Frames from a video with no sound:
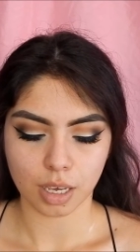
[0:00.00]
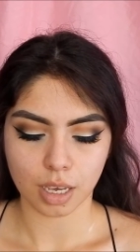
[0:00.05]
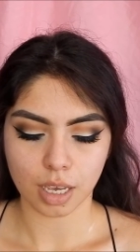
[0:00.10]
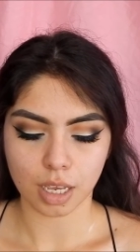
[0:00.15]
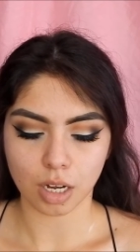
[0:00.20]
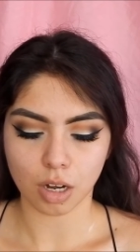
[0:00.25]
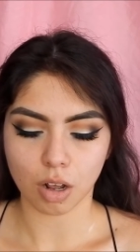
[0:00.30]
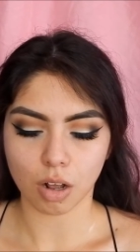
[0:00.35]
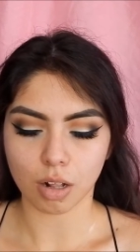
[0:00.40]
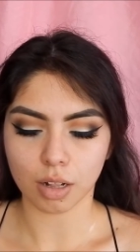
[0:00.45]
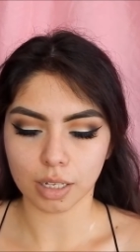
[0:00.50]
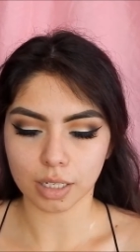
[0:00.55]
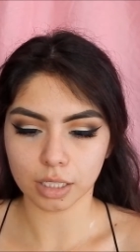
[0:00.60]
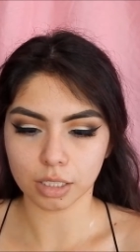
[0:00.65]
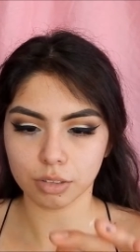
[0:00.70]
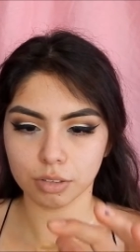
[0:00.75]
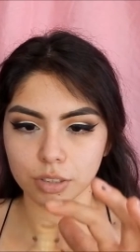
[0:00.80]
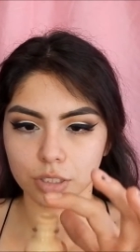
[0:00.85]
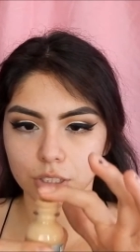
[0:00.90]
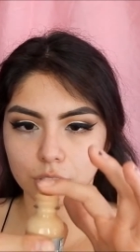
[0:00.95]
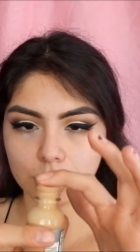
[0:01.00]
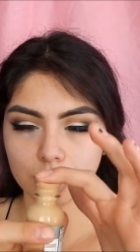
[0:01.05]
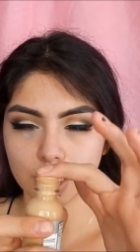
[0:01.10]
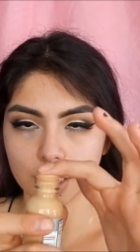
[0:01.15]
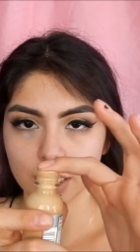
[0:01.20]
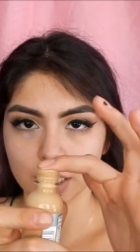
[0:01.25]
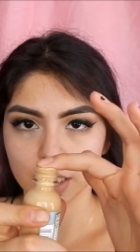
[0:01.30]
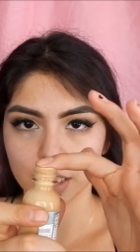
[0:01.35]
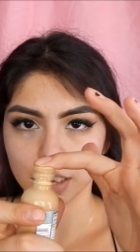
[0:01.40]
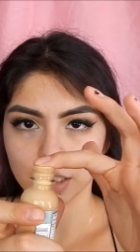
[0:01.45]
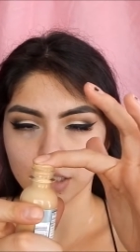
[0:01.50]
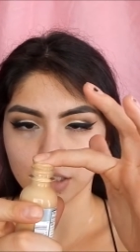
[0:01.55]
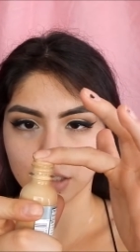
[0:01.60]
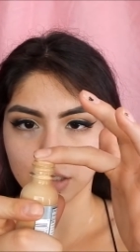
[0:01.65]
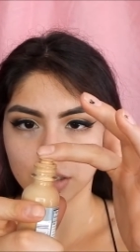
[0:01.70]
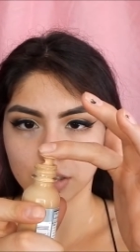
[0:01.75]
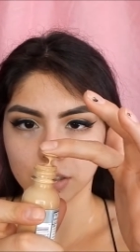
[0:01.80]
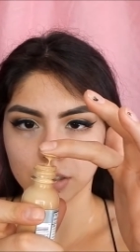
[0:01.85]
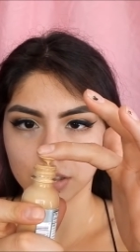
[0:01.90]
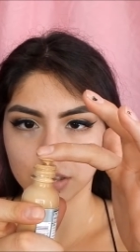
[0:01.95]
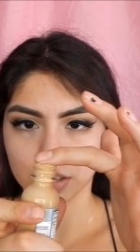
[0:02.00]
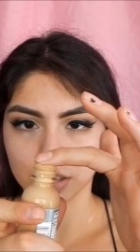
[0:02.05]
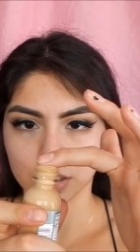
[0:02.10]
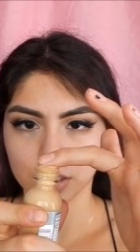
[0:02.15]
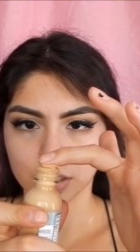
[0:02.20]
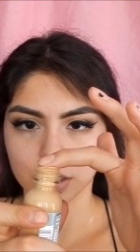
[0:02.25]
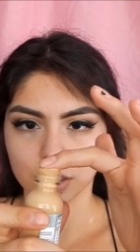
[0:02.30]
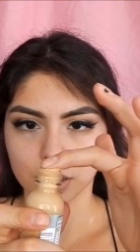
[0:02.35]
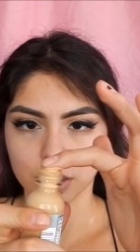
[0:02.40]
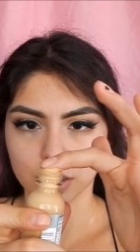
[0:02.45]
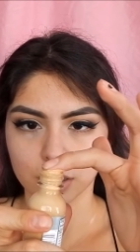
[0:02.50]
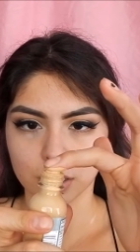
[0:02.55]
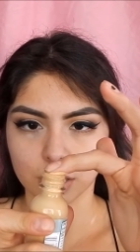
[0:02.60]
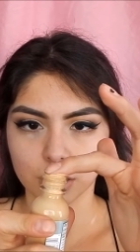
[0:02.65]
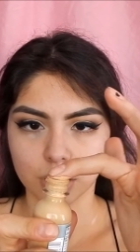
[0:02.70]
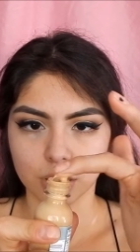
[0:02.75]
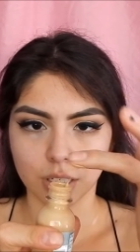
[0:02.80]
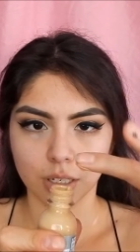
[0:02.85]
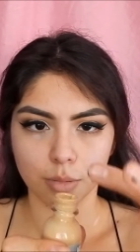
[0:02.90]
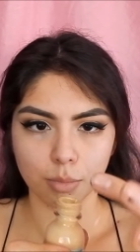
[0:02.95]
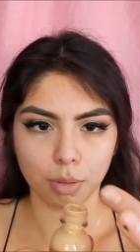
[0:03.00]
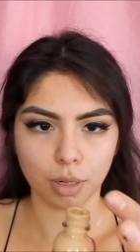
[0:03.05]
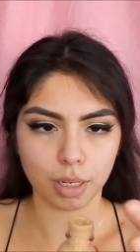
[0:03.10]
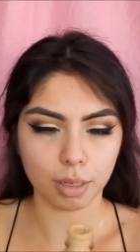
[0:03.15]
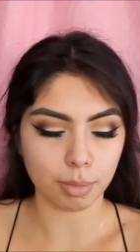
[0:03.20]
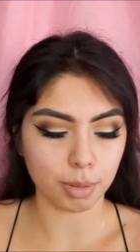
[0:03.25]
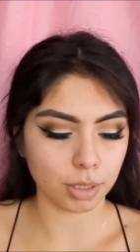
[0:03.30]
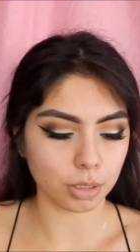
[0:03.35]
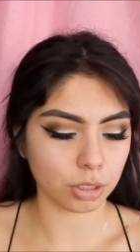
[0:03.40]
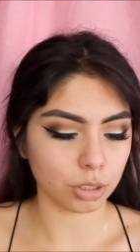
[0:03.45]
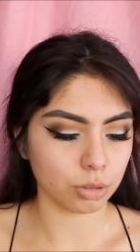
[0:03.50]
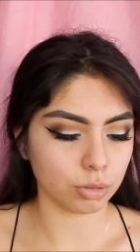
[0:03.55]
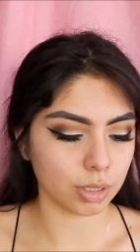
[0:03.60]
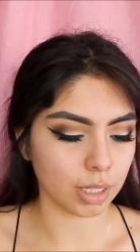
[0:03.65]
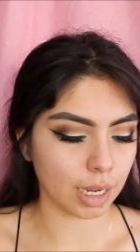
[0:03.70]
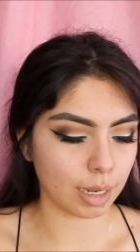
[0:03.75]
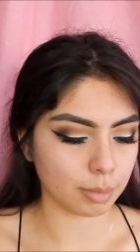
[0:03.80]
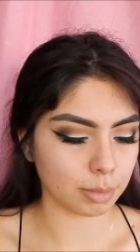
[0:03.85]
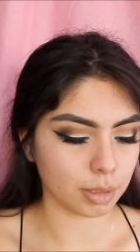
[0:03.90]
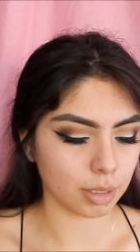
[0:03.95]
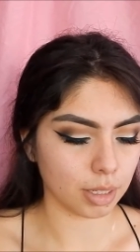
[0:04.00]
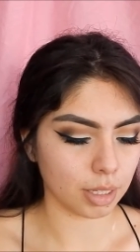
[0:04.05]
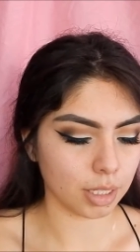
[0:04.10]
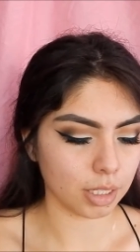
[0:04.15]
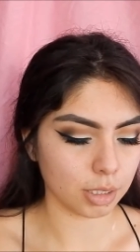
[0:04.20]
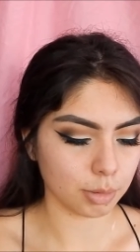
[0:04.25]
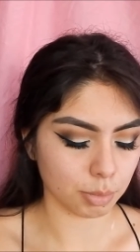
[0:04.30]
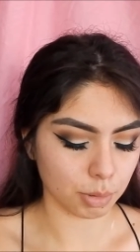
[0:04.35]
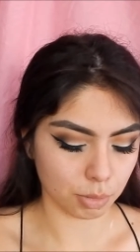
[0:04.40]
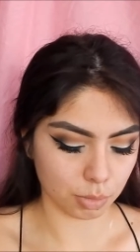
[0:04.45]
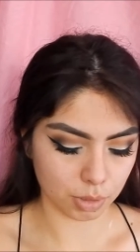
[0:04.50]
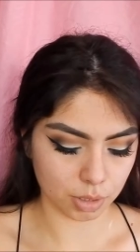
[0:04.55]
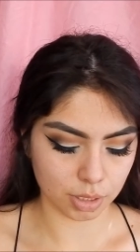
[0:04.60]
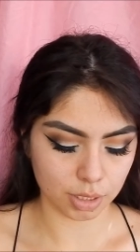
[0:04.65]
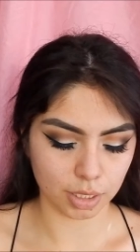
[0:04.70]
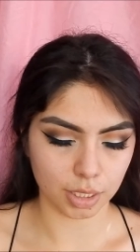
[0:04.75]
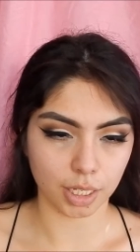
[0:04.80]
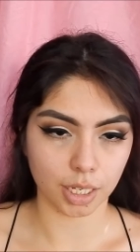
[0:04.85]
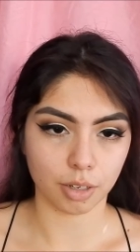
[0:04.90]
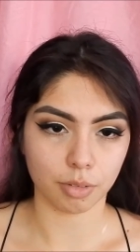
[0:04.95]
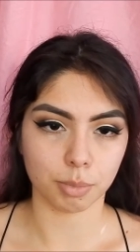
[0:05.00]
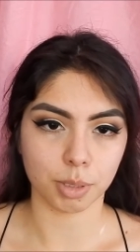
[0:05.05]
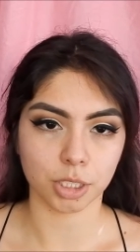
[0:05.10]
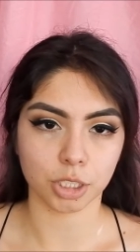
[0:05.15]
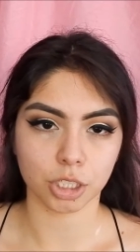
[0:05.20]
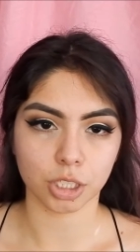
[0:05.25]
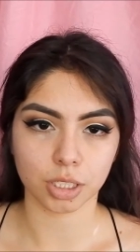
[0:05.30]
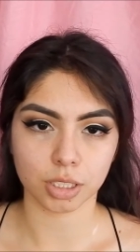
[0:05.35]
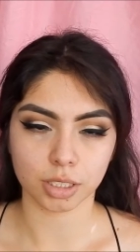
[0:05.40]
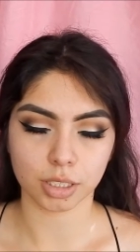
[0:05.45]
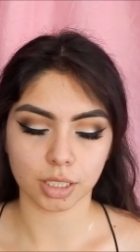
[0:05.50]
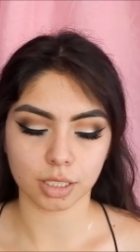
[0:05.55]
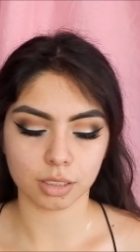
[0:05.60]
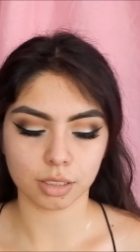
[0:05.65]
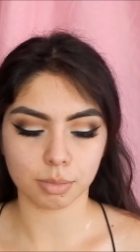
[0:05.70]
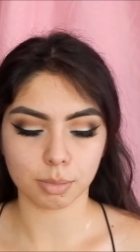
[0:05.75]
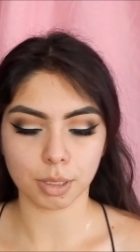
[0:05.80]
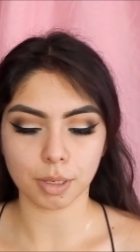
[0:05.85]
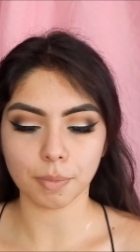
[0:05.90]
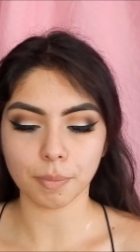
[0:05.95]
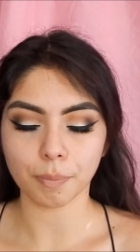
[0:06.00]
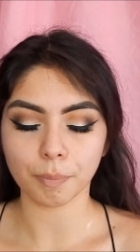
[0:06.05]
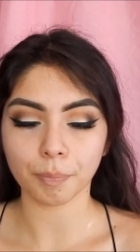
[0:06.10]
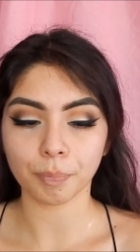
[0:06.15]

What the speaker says: And all I do is just take a little, probably about 2 dabs of these, but we'll see how much this gets me.